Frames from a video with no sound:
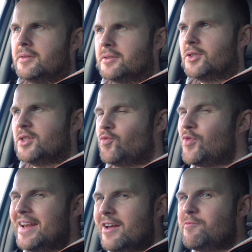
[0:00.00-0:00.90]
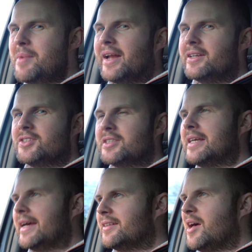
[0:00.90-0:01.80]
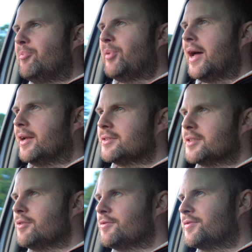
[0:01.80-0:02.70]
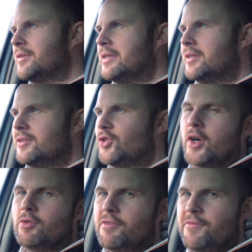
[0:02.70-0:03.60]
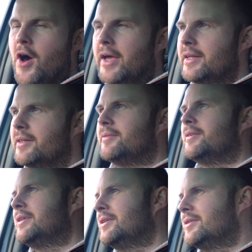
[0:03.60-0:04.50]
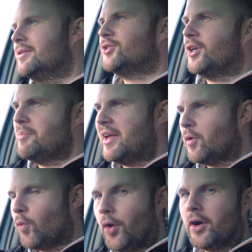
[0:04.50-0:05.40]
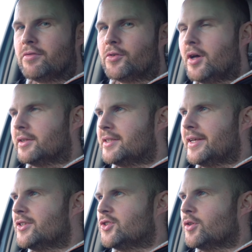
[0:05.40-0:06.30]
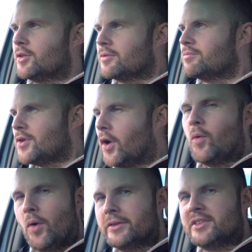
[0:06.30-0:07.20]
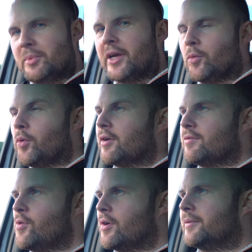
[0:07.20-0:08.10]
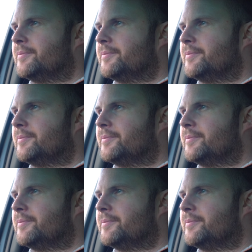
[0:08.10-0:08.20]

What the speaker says: So they really have managed to get that balance of trying to refine it and trying to make it work for all the things you're going to want it to make it work for.